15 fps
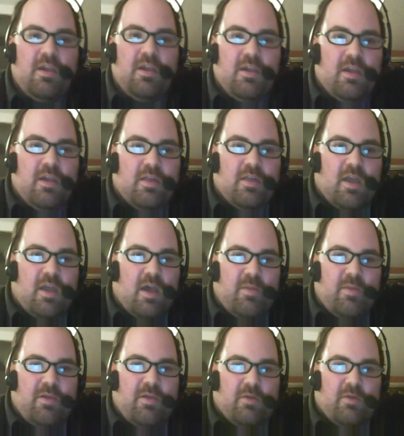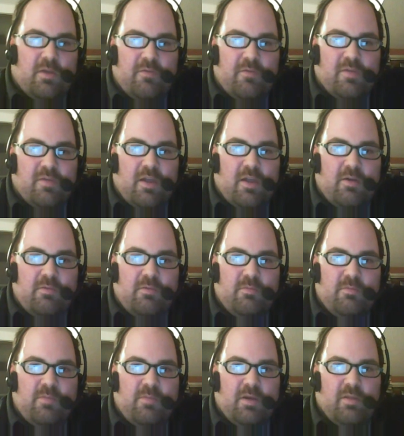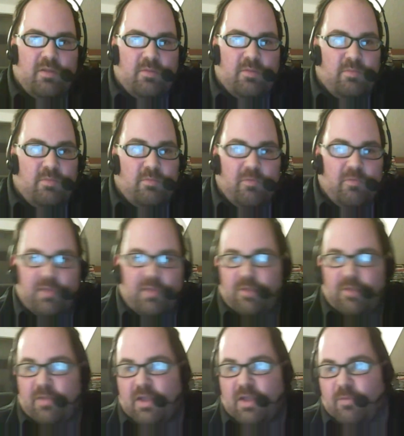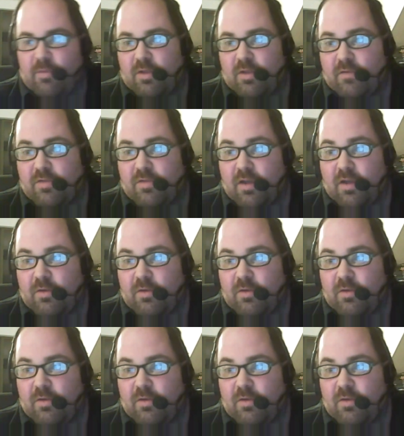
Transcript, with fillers: as a hobby or a lifestyle because for me it became a lifestyle.